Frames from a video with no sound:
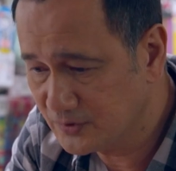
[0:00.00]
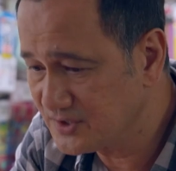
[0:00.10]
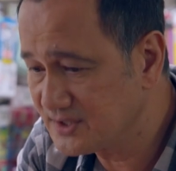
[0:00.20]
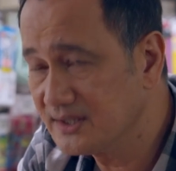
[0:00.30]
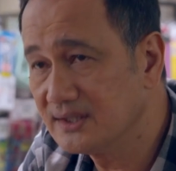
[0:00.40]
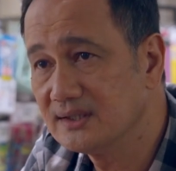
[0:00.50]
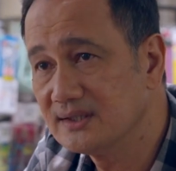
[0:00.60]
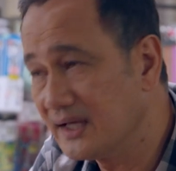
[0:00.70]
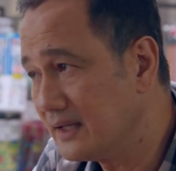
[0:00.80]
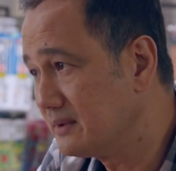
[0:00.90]

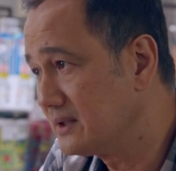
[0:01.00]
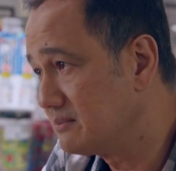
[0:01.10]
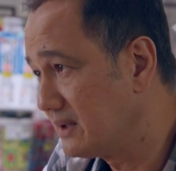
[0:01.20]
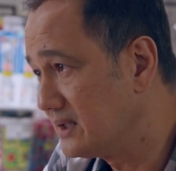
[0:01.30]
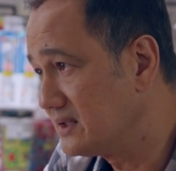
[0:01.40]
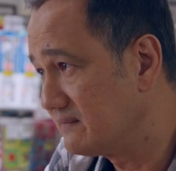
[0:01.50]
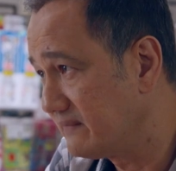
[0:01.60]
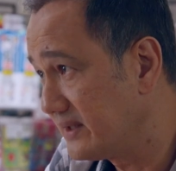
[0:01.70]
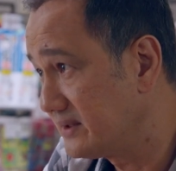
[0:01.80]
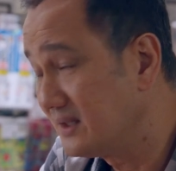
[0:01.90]
Christine, Damien, Mandy
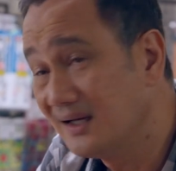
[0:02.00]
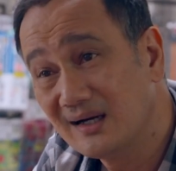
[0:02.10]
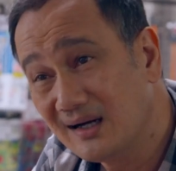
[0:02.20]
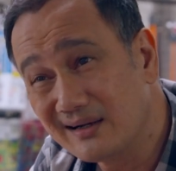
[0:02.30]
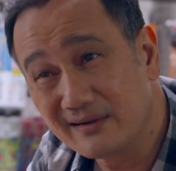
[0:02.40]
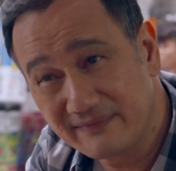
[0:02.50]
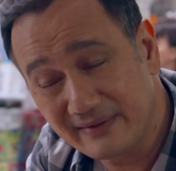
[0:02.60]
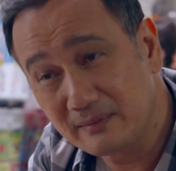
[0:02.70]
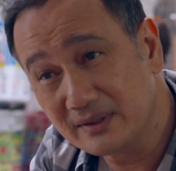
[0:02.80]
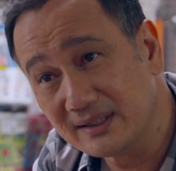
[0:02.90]
and Violet are our
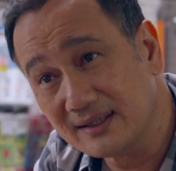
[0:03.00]
family